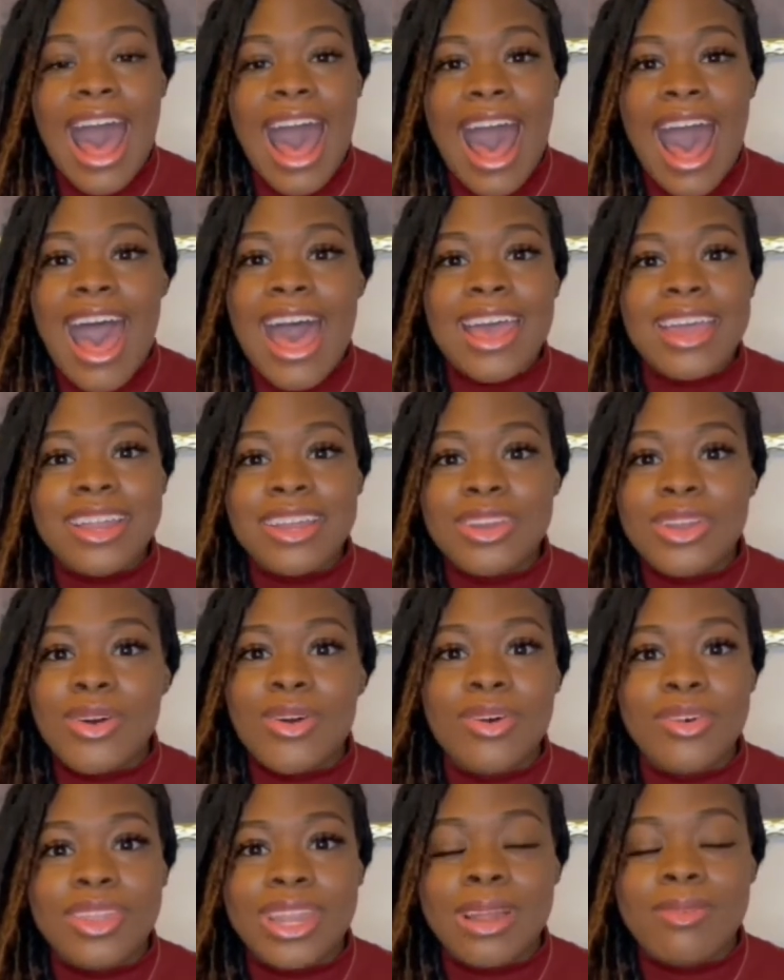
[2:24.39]
I
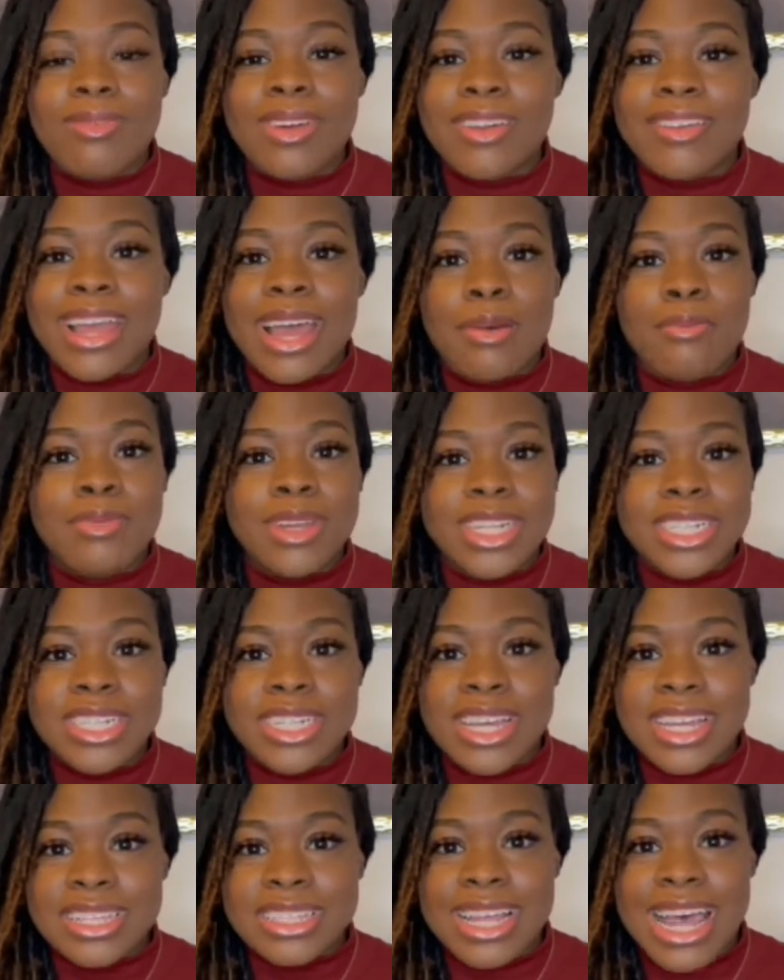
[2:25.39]
know that I'm very
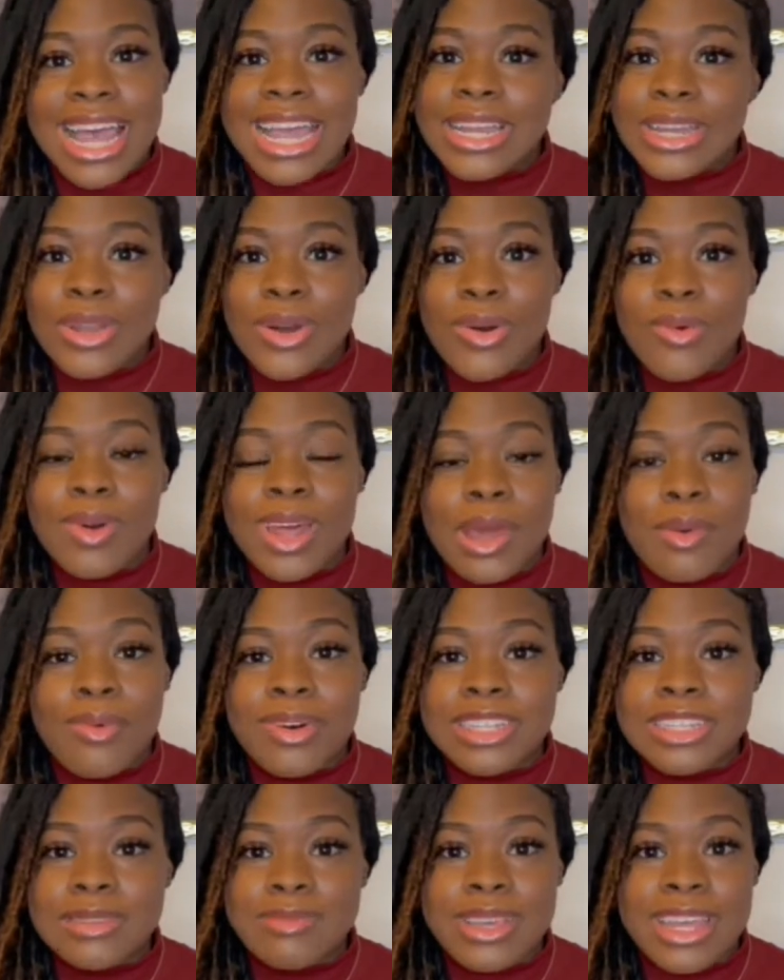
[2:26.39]
ambitious. I know what I
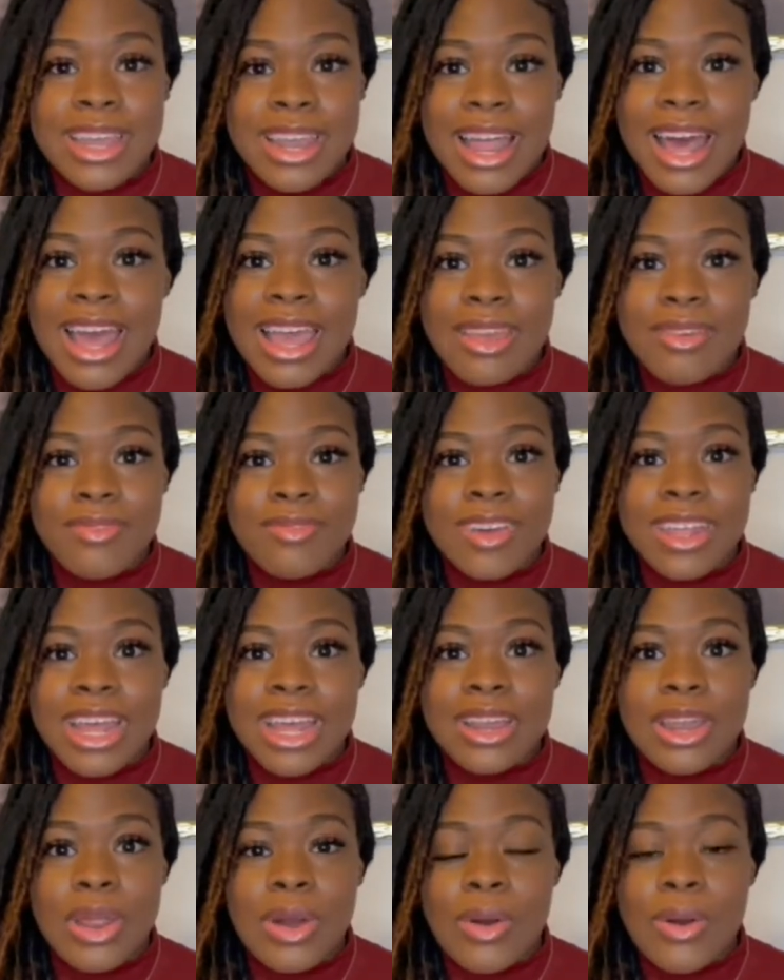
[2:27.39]
want to be in life, and I
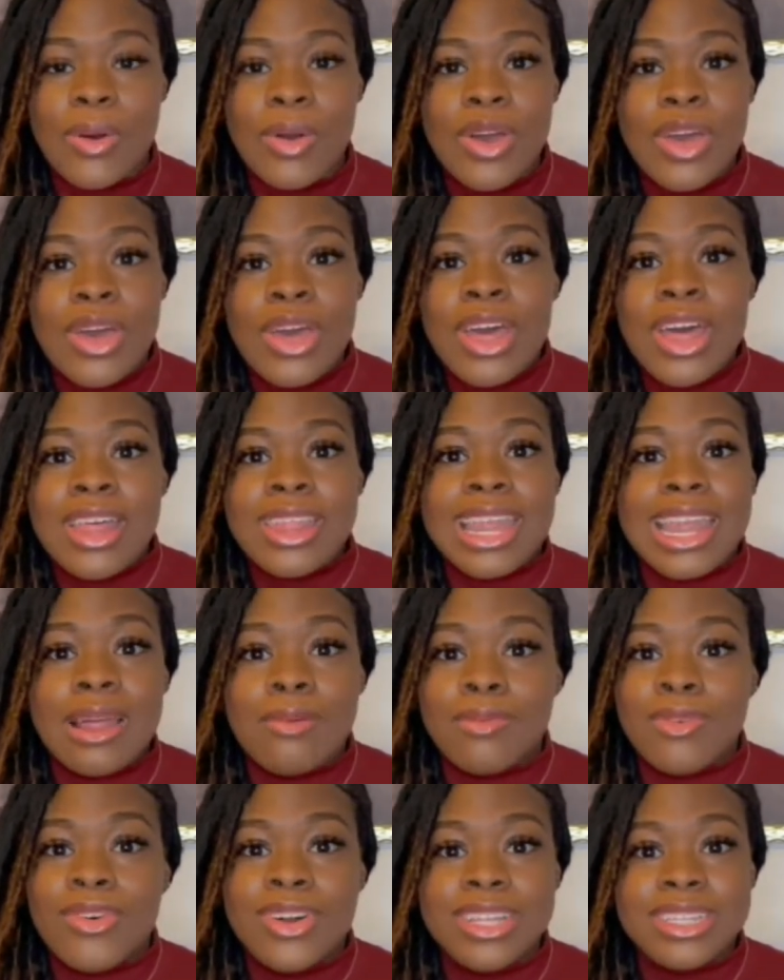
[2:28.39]
know that
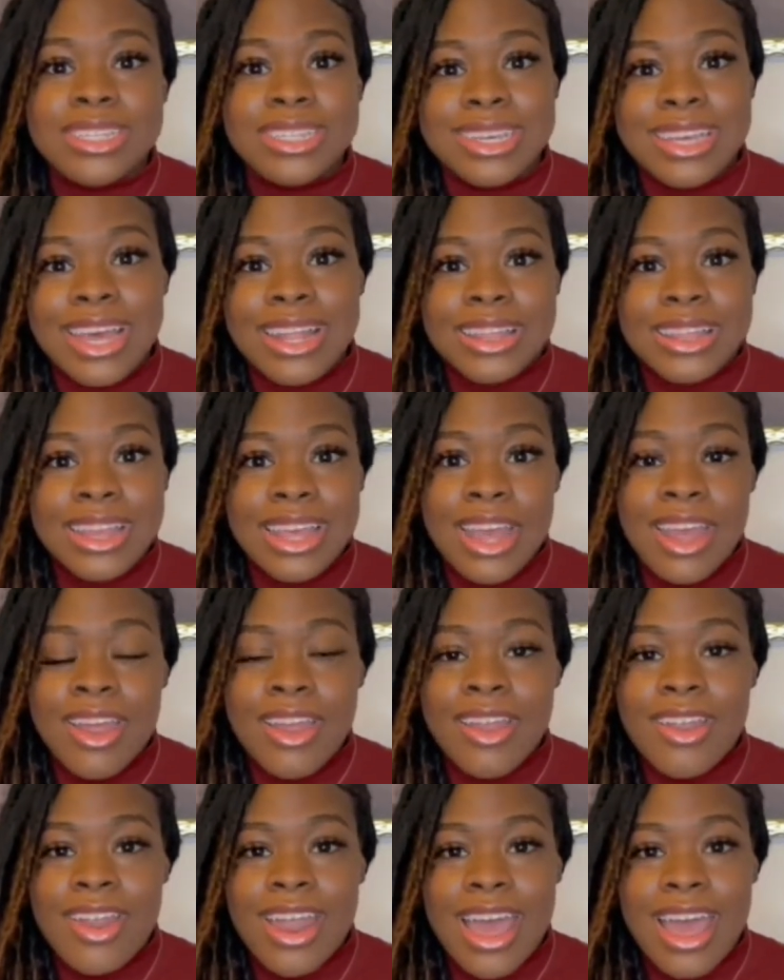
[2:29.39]
I'm going to get
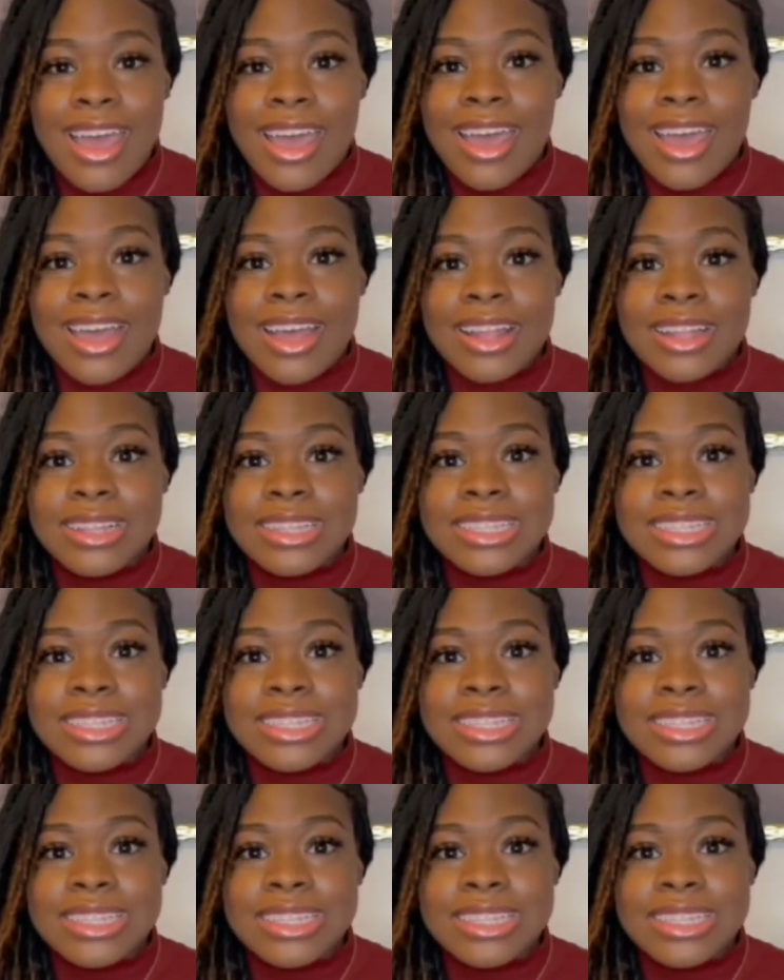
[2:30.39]
there, and